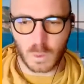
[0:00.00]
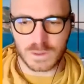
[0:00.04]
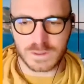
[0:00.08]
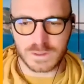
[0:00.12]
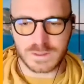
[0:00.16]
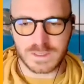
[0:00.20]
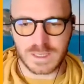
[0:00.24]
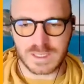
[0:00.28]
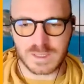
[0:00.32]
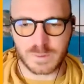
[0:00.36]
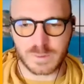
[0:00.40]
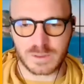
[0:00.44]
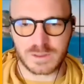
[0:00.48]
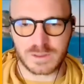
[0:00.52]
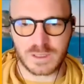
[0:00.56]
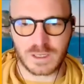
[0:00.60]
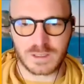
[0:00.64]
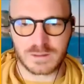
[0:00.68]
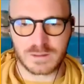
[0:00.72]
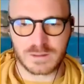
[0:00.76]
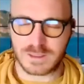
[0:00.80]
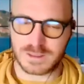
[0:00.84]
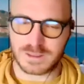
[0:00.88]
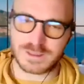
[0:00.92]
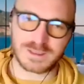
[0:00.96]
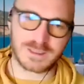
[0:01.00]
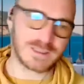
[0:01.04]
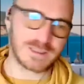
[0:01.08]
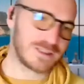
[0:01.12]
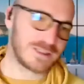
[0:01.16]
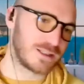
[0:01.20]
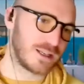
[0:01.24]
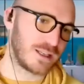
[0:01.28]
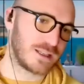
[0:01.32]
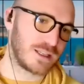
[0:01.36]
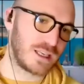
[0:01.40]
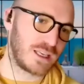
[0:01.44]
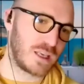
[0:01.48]
Once that's been done, it's going to
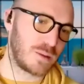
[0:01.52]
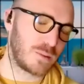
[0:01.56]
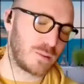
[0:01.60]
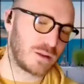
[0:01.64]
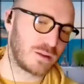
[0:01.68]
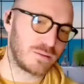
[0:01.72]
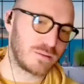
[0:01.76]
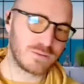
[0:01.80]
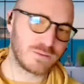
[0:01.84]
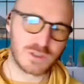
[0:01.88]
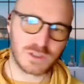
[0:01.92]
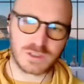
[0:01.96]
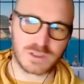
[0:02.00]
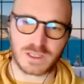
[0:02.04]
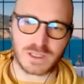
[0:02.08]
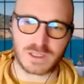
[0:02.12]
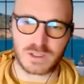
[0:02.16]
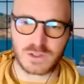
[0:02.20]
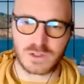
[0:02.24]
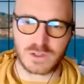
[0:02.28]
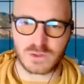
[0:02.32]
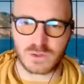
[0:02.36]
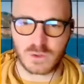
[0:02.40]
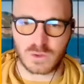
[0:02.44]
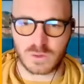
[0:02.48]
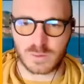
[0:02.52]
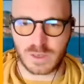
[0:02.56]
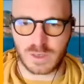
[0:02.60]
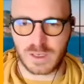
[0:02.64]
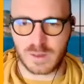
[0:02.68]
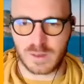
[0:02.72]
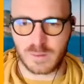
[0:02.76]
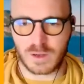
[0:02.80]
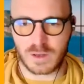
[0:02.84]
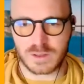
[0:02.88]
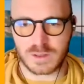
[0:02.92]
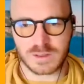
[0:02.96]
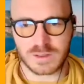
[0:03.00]
send the email just like you saw in my
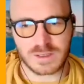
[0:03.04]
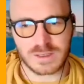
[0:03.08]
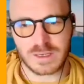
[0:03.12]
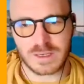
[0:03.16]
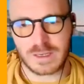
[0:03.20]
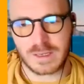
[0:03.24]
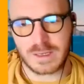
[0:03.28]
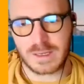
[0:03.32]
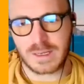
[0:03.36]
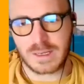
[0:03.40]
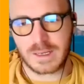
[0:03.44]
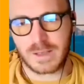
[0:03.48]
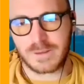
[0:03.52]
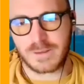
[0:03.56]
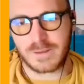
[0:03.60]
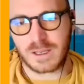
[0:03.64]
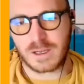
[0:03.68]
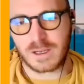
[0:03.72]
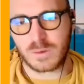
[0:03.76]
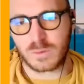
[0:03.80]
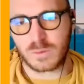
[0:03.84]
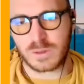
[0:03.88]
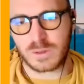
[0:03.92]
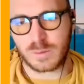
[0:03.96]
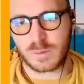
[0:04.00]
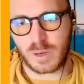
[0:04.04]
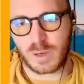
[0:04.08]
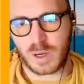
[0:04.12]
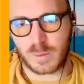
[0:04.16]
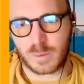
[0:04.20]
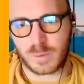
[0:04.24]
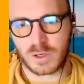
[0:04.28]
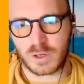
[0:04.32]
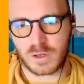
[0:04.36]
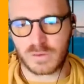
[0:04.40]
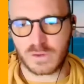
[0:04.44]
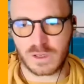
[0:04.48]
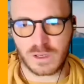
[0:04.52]
inbox. And then we
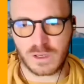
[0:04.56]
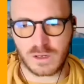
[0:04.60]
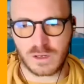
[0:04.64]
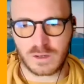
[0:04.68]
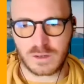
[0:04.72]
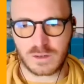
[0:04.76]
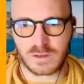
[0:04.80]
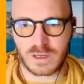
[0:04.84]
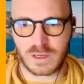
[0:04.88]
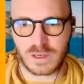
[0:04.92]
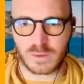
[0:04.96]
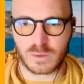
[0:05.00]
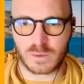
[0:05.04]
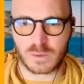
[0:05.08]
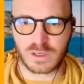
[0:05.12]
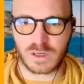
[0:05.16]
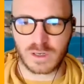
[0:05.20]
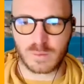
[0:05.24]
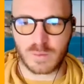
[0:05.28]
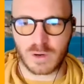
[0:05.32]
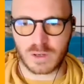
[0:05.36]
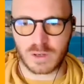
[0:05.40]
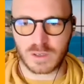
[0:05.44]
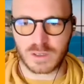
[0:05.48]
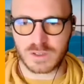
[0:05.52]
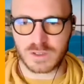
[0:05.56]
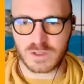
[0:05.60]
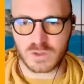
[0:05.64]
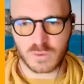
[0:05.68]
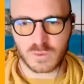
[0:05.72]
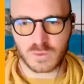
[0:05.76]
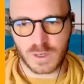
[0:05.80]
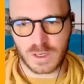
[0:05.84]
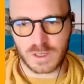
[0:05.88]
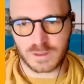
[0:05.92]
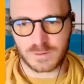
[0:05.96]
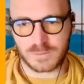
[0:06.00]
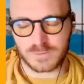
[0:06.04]
pop it over here and we're going to mark it
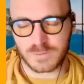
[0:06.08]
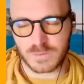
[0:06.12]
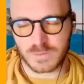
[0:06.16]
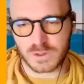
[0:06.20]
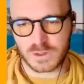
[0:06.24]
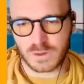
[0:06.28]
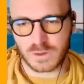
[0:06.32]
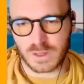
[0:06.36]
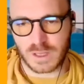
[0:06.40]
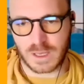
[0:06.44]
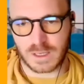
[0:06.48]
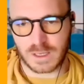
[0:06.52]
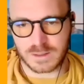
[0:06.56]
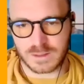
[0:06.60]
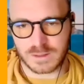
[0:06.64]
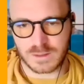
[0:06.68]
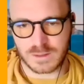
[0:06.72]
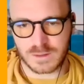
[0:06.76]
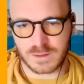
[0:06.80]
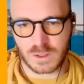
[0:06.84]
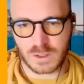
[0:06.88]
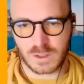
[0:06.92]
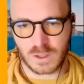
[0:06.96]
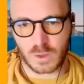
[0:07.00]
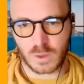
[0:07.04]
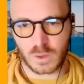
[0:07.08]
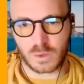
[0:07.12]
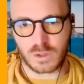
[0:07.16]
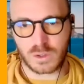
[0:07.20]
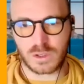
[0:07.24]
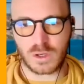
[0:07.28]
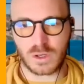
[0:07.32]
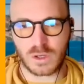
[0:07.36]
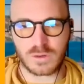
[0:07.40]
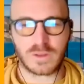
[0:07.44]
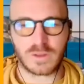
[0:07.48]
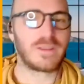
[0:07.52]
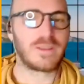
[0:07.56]
as read so that we
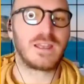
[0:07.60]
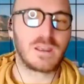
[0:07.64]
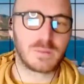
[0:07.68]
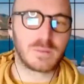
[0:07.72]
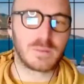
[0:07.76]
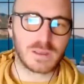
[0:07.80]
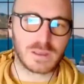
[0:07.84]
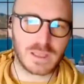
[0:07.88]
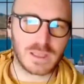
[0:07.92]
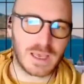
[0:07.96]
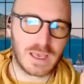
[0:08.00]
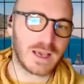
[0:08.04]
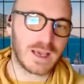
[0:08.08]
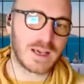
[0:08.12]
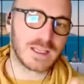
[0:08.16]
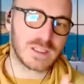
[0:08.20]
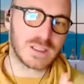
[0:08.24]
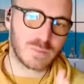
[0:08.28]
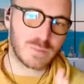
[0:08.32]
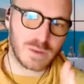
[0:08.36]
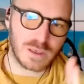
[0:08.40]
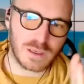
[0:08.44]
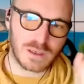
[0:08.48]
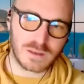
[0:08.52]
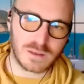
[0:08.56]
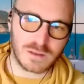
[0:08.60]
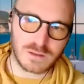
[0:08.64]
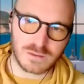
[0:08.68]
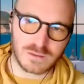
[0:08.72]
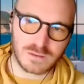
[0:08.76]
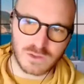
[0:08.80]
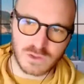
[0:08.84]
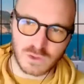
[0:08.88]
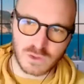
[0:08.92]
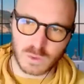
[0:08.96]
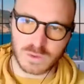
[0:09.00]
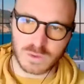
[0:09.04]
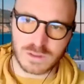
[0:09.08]
know that email has
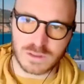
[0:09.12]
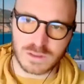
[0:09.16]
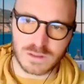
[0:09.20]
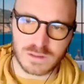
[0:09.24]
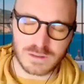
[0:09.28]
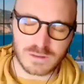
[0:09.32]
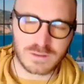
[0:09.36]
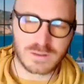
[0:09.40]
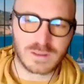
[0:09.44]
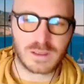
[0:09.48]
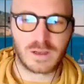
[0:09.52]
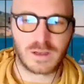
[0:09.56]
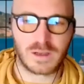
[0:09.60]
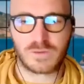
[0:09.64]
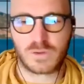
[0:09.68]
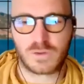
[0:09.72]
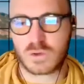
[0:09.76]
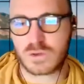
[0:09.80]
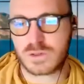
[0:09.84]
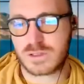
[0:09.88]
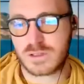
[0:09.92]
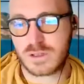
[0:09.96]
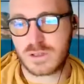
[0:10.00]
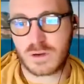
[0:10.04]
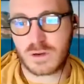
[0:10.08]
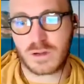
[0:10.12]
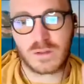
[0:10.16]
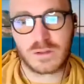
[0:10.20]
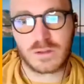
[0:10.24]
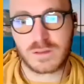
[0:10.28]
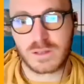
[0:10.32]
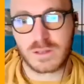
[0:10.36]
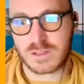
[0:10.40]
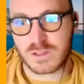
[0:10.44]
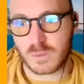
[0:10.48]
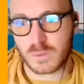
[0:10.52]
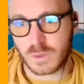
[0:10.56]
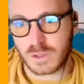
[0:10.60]
been sorted. Of course, there are other
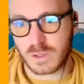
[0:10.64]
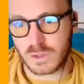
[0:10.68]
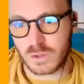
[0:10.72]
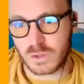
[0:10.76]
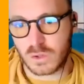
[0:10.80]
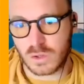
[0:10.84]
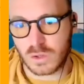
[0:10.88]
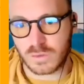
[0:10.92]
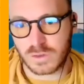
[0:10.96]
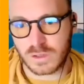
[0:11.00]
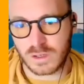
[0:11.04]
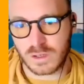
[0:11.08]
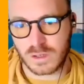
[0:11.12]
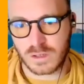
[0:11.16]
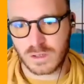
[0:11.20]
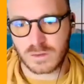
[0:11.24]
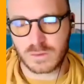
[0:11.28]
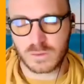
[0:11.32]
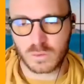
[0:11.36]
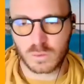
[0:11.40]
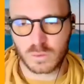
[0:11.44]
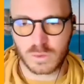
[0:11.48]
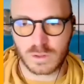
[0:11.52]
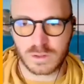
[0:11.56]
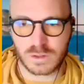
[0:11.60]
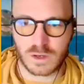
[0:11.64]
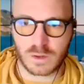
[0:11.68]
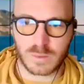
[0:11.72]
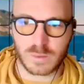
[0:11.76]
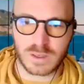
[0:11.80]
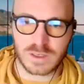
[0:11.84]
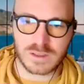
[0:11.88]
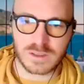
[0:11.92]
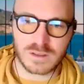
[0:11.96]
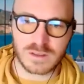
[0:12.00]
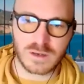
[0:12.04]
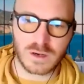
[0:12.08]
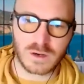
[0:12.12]
things that we can do over here with our
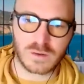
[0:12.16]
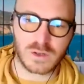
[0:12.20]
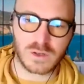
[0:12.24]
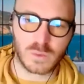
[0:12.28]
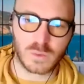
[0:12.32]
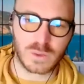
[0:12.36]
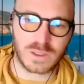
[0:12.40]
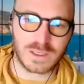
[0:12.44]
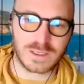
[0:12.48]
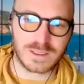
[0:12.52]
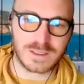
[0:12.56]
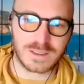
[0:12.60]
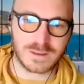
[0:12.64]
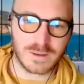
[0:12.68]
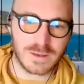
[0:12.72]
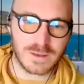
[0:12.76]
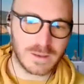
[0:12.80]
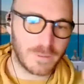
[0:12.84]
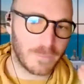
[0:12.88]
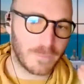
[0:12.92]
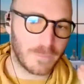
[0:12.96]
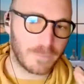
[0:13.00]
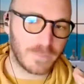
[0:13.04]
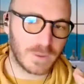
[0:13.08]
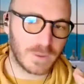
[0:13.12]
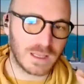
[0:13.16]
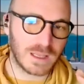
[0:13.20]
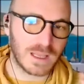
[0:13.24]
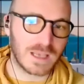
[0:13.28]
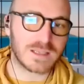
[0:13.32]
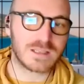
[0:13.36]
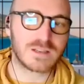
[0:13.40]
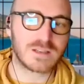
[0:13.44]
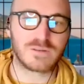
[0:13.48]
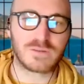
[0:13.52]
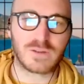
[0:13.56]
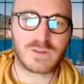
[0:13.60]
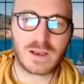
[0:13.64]
make scenario. We can
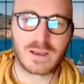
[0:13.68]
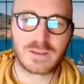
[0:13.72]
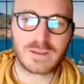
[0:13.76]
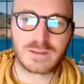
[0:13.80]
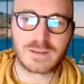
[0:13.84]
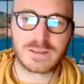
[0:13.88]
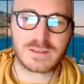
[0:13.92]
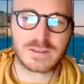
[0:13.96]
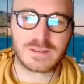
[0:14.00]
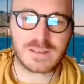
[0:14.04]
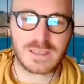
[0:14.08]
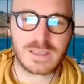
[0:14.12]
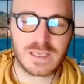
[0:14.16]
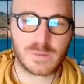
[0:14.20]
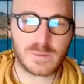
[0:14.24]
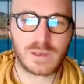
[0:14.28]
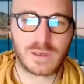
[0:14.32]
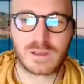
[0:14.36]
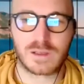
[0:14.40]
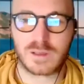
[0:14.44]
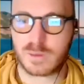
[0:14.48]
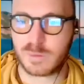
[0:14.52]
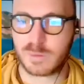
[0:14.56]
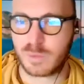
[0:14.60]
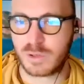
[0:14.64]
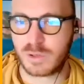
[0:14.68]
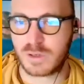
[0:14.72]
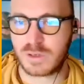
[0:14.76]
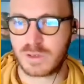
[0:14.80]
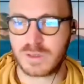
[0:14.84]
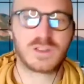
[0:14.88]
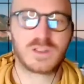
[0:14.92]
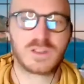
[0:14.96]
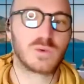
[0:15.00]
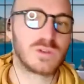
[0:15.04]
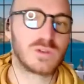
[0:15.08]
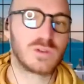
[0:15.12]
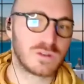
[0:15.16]
classify this email and put
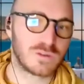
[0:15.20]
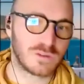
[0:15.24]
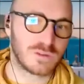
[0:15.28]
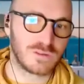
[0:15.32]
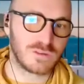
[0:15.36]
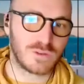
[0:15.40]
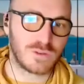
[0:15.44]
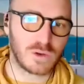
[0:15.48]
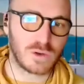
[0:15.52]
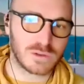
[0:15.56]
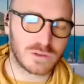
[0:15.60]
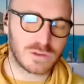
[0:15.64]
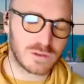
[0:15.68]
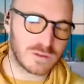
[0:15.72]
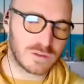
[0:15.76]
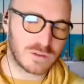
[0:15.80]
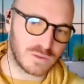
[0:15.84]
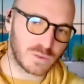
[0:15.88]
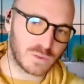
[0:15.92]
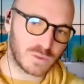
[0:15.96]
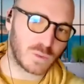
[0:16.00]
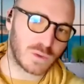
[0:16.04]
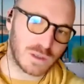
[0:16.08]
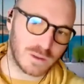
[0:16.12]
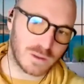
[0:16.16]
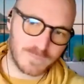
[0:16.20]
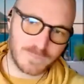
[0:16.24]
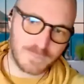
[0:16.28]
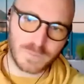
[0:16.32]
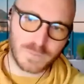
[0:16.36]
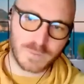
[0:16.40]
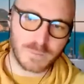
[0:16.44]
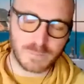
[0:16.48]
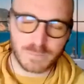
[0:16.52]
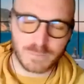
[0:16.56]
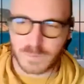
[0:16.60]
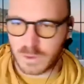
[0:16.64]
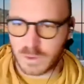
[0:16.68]
it into a different folder if you want to
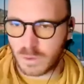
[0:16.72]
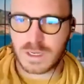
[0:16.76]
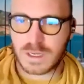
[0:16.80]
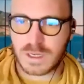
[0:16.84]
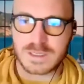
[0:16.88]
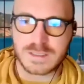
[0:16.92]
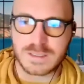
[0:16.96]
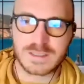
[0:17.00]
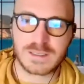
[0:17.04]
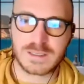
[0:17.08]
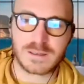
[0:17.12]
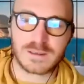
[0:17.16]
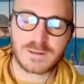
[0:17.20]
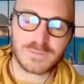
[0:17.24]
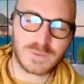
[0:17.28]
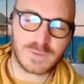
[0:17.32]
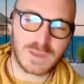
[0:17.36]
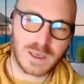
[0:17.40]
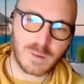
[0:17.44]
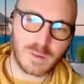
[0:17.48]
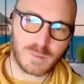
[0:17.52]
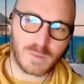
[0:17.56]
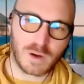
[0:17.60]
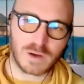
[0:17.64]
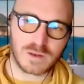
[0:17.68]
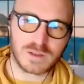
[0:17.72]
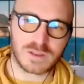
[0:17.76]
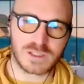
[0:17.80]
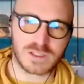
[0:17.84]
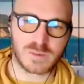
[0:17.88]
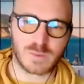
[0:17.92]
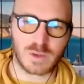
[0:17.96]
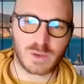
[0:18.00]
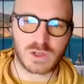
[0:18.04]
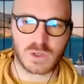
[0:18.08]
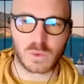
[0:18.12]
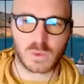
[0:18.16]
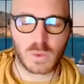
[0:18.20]
organize the inbox a
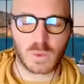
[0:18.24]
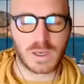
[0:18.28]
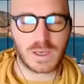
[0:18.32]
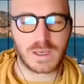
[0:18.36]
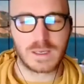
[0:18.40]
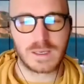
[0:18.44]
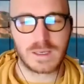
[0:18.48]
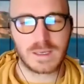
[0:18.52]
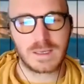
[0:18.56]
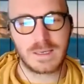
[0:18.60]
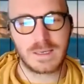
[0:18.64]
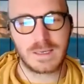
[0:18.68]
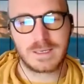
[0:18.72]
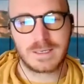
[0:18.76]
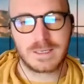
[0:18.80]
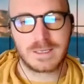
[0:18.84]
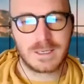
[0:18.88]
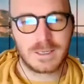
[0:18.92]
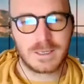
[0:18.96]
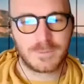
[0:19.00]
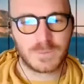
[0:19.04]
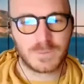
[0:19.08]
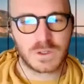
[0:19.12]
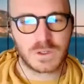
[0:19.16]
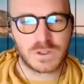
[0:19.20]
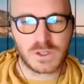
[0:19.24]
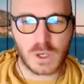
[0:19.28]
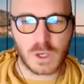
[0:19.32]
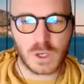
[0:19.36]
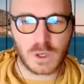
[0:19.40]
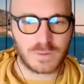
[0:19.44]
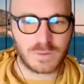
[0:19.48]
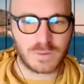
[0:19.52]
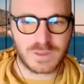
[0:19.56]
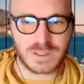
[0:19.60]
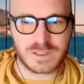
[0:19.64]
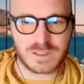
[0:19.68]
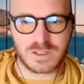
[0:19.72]
special way.
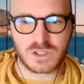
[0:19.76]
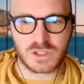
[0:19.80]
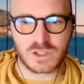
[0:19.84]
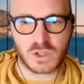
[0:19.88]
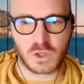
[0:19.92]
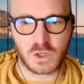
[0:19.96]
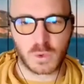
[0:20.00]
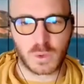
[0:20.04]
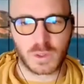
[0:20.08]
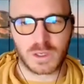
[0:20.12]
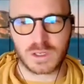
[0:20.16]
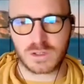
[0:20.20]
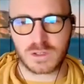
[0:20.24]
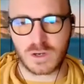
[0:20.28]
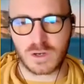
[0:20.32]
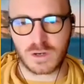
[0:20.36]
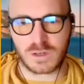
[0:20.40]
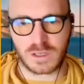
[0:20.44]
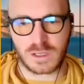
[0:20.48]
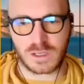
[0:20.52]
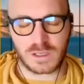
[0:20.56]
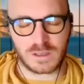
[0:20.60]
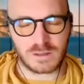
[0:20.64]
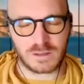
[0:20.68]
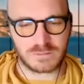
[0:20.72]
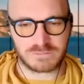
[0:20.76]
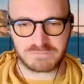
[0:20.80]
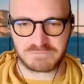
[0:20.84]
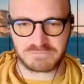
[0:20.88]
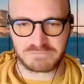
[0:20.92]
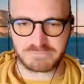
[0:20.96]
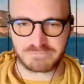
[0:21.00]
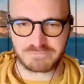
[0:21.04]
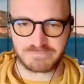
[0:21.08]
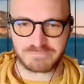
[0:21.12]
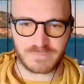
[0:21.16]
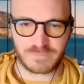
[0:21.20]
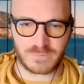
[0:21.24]
So this is just a quick and dirty,
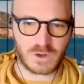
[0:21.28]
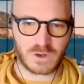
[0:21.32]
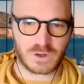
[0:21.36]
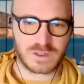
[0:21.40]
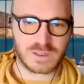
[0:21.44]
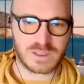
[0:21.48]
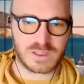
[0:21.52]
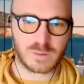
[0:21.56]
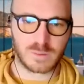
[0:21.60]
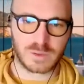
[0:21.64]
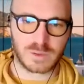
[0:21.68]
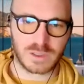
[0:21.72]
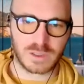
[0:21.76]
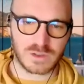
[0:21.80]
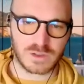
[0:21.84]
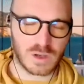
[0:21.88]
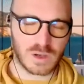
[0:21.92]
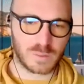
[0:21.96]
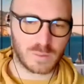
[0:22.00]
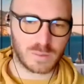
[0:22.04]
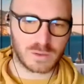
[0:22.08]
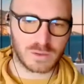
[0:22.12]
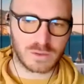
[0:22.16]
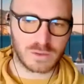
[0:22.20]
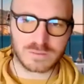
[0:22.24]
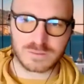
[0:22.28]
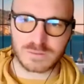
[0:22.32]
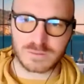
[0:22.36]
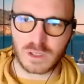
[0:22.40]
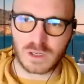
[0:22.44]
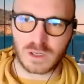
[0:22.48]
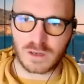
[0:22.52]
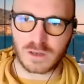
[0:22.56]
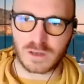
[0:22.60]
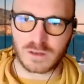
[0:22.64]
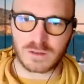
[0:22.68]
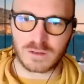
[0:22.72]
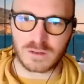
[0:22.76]
very simple example
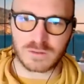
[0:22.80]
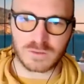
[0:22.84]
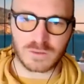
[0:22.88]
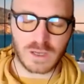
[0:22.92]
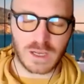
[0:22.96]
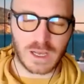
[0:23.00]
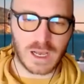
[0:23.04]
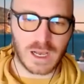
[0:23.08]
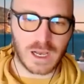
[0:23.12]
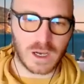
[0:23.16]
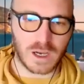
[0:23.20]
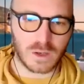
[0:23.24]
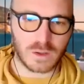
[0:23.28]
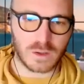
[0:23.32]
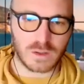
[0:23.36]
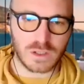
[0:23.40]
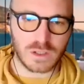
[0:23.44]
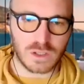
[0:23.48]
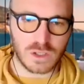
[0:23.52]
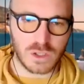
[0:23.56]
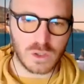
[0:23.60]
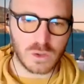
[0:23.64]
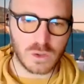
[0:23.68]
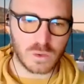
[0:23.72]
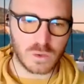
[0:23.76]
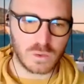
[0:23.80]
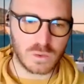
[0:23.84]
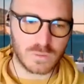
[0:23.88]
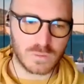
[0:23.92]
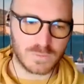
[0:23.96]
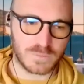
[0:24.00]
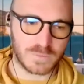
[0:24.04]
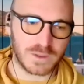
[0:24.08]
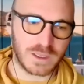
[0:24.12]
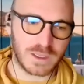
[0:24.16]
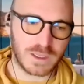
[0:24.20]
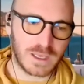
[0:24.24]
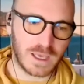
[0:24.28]
of how
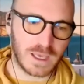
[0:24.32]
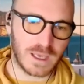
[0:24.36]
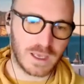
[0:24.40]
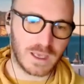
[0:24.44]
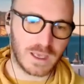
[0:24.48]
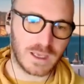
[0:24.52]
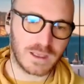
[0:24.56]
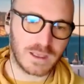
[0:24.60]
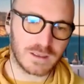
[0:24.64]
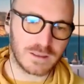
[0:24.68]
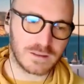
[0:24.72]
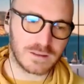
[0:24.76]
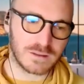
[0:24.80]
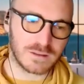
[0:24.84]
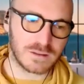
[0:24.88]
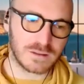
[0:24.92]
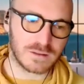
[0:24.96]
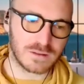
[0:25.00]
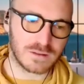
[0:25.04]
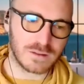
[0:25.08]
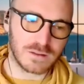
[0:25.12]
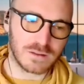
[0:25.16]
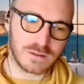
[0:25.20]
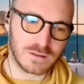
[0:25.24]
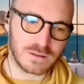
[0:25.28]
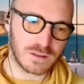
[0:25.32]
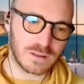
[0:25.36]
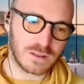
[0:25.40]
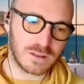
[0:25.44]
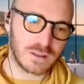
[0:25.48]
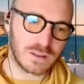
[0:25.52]
you can